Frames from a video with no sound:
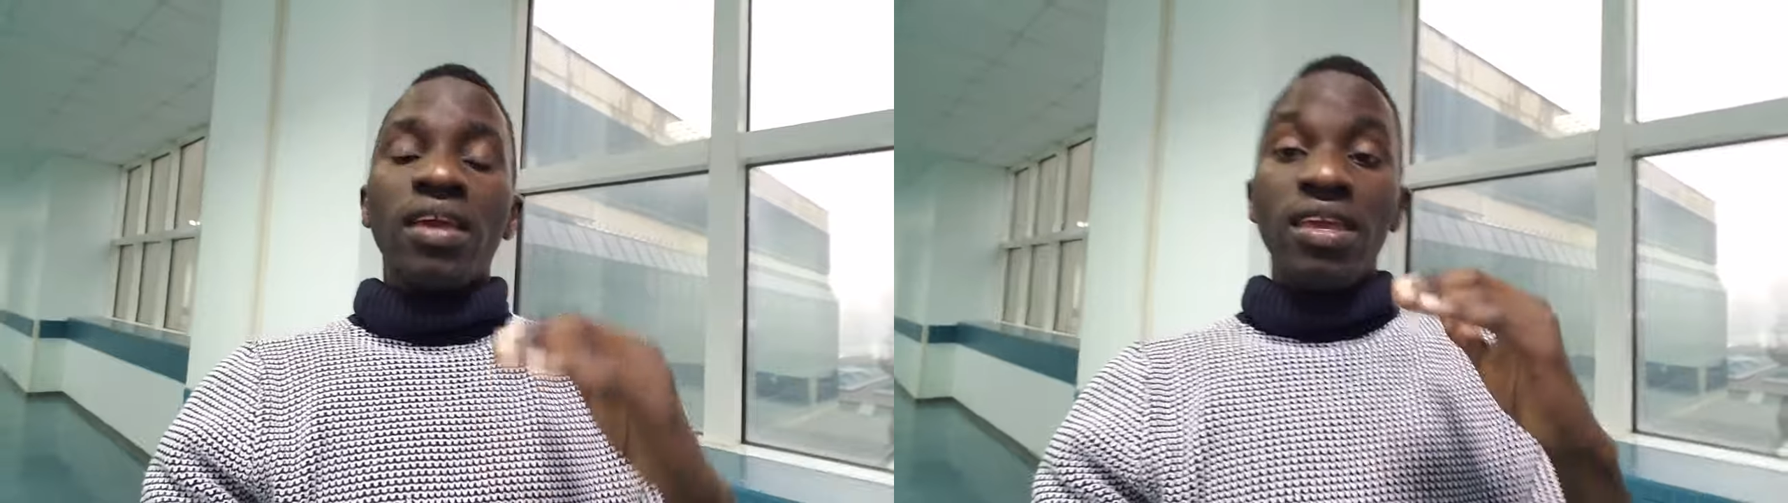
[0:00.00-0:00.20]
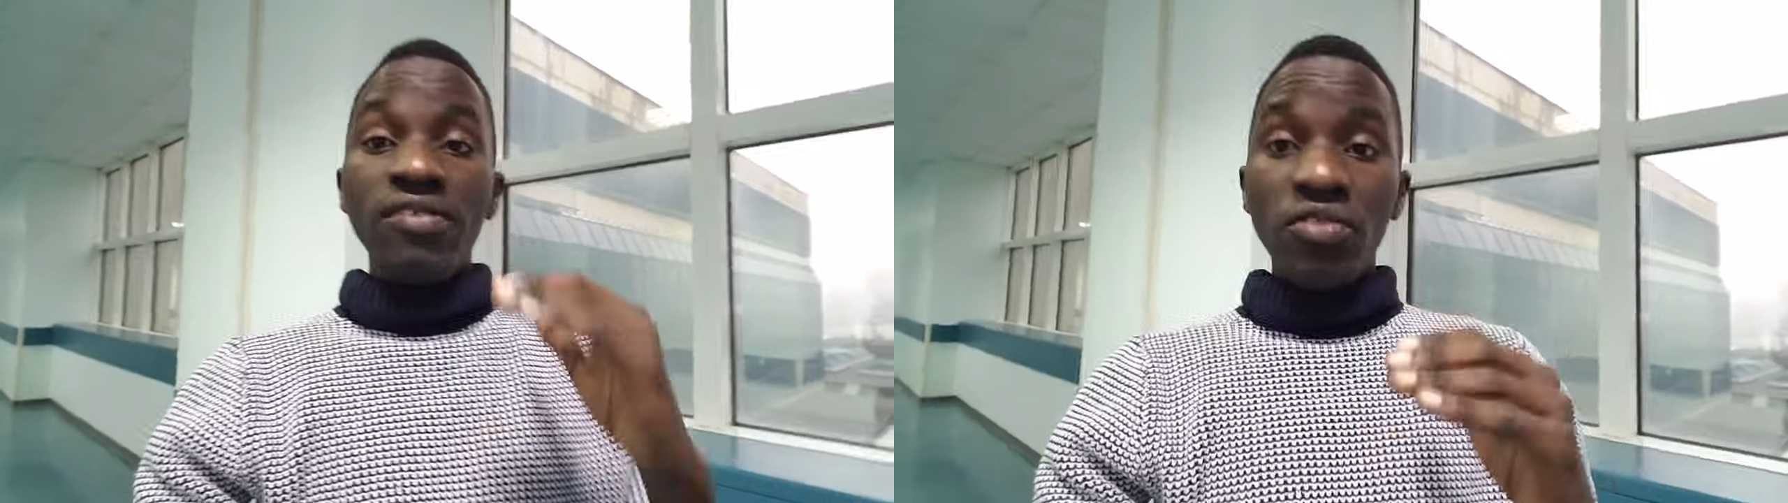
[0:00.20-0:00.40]

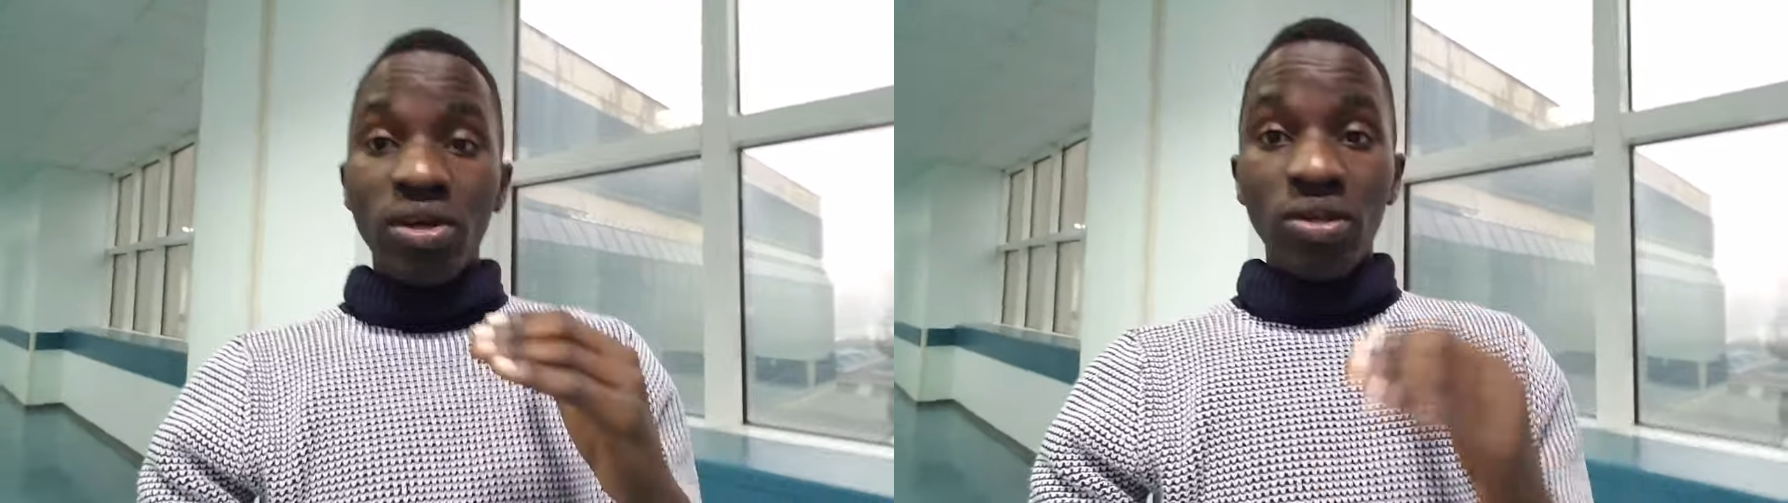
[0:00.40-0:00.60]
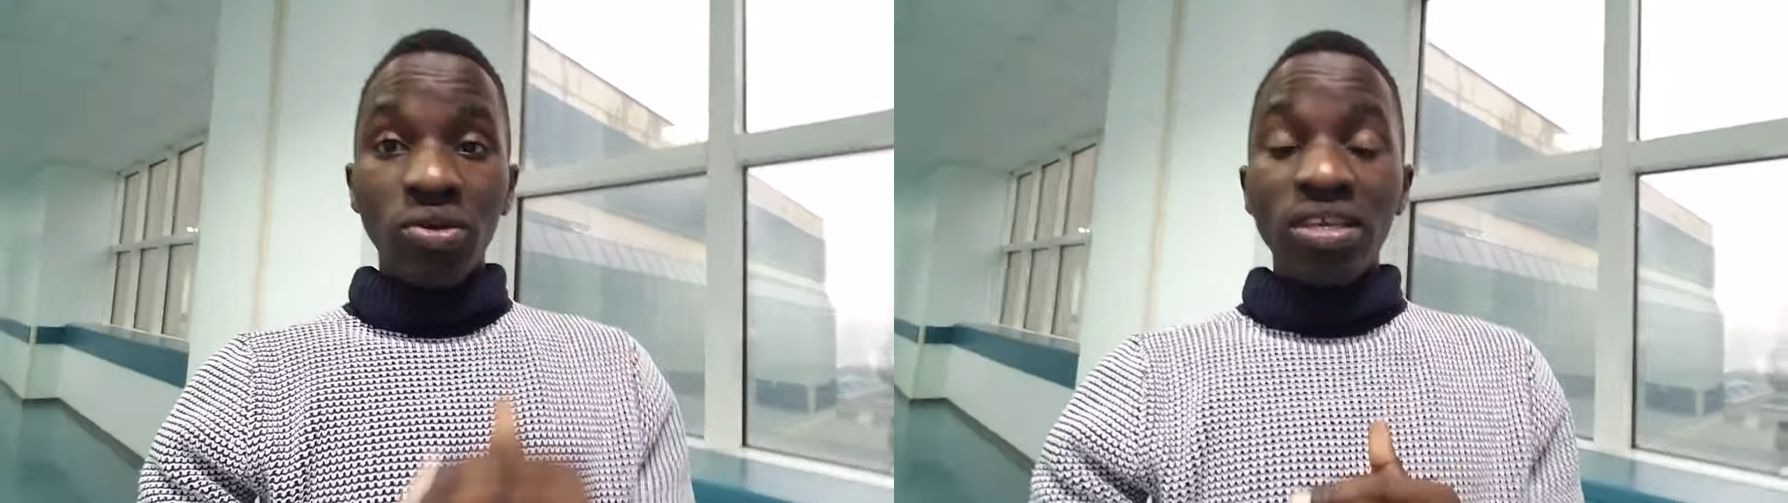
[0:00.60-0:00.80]
if you
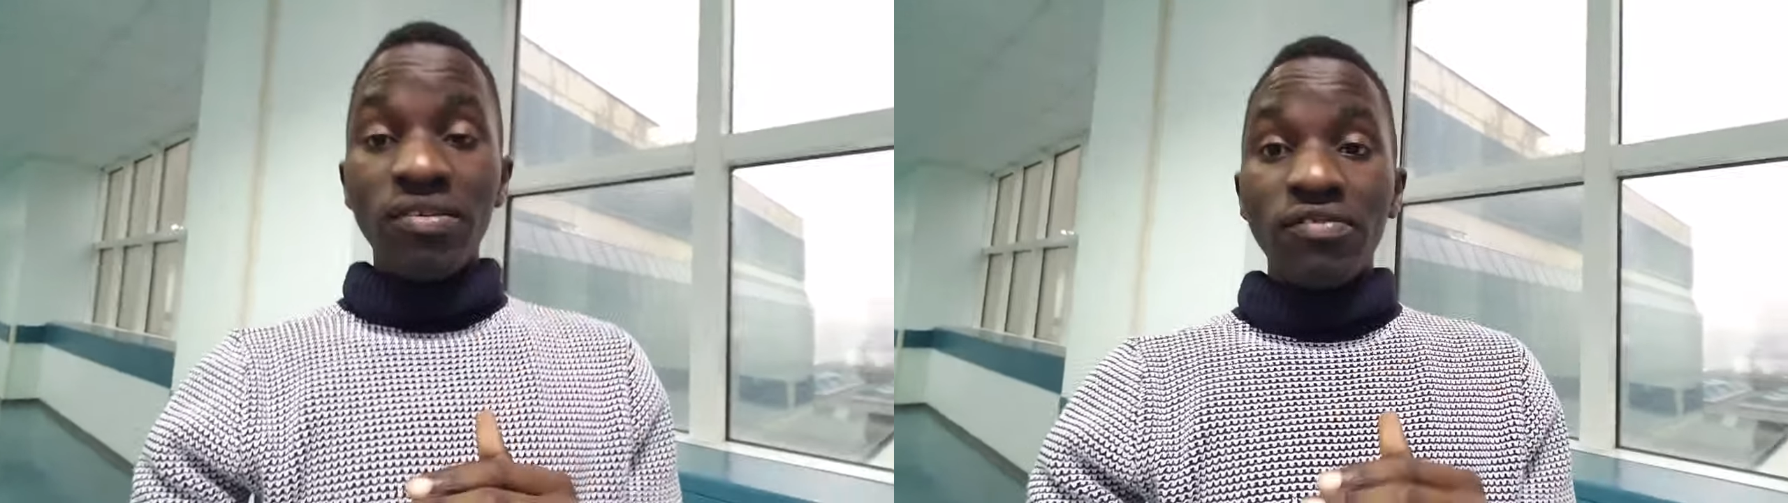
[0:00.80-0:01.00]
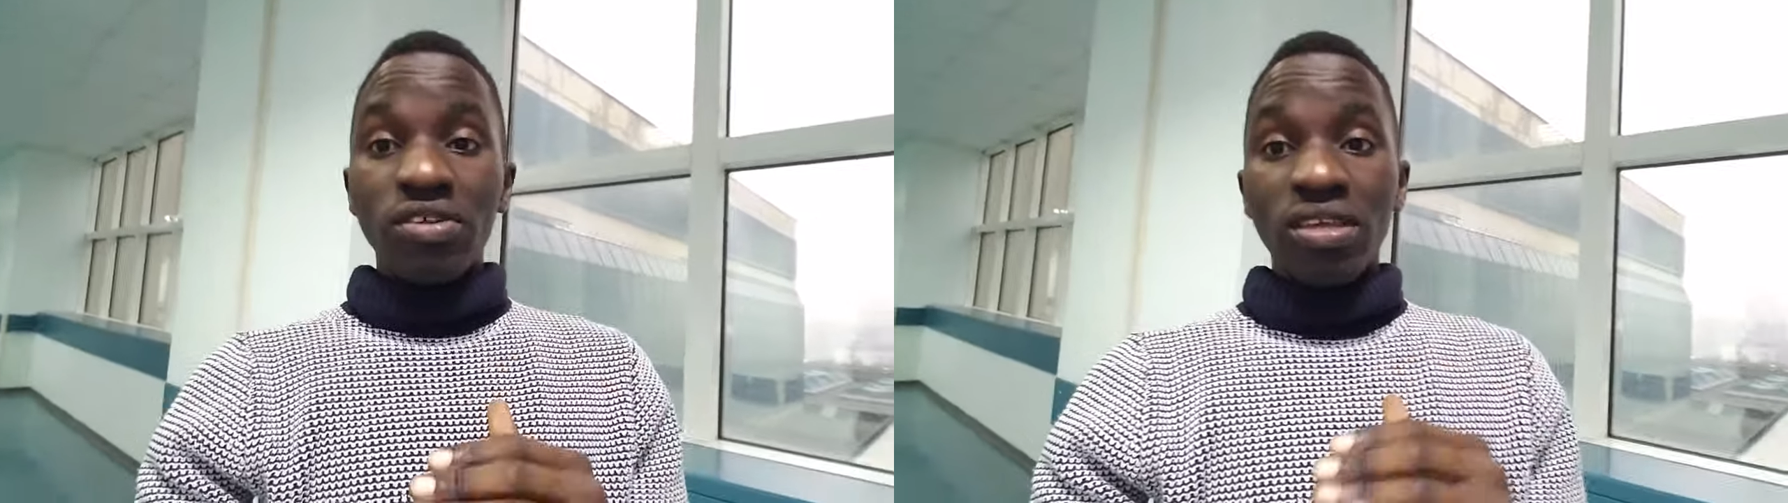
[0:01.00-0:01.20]
are
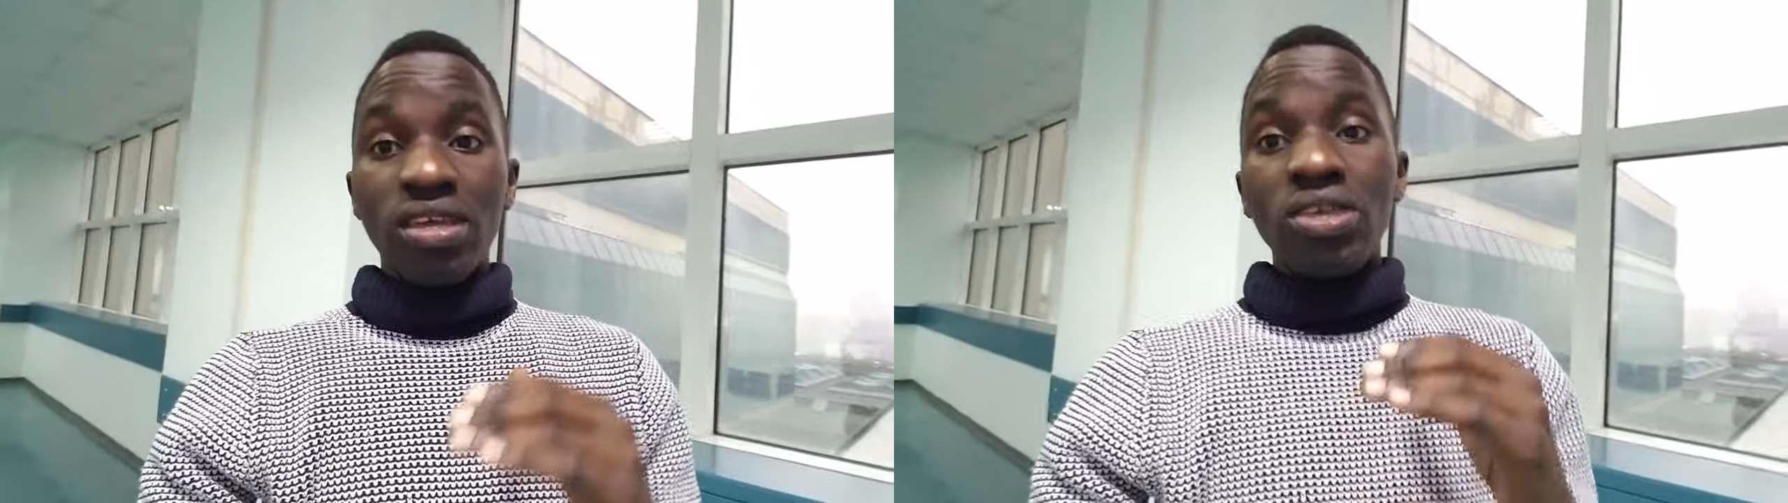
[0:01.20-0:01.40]
looking for the